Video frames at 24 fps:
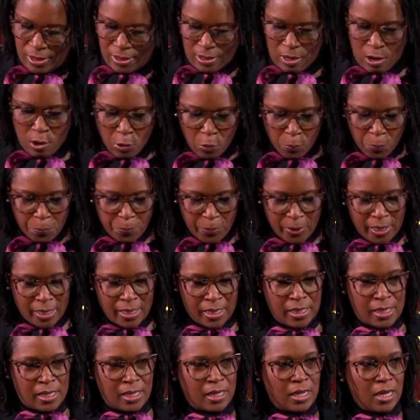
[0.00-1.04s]
Hope
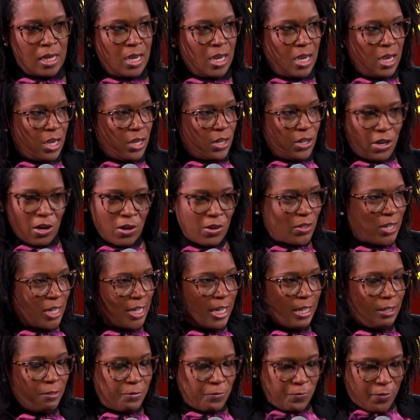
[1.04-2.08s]
is girded
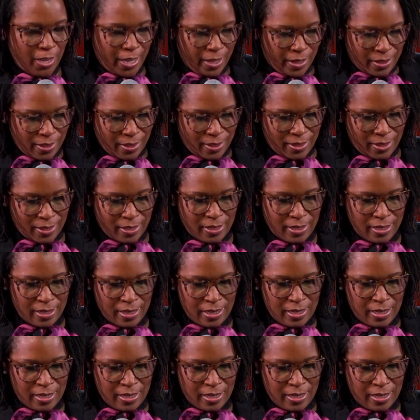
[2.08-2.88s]
in faith,